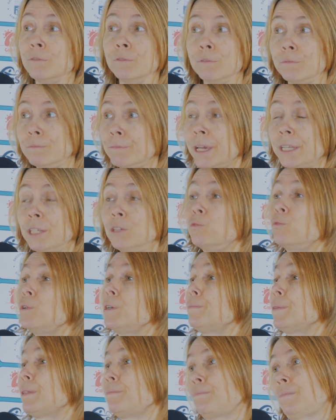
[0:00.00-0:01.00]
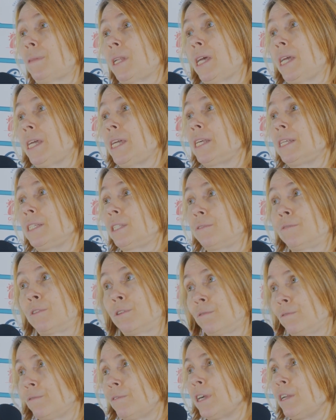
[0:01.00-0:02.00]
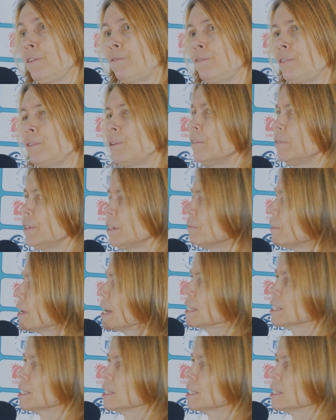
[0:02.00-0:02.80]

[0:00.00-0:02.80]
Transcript: many women players, were very few. I think we